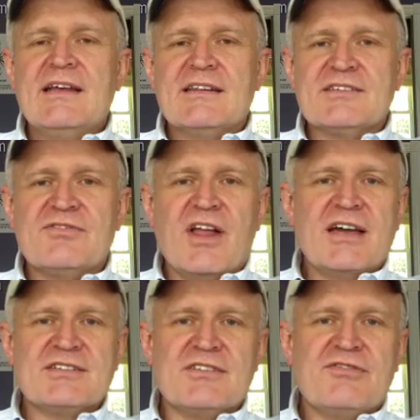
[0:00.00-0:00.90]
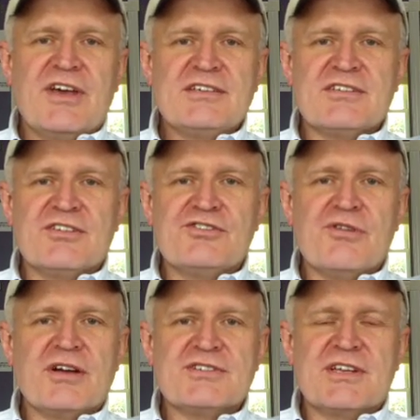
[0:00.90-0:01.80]
this flies in the face of the
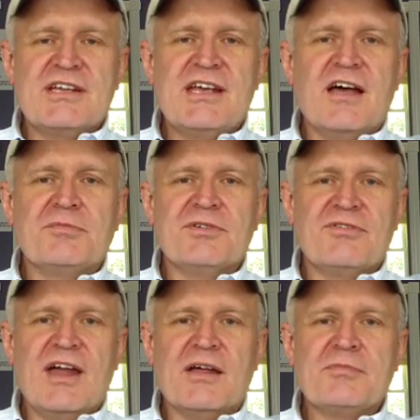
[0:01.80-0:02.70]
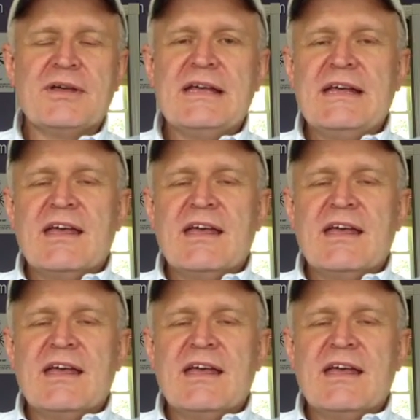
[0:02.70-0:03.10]
drugs that he helped develop,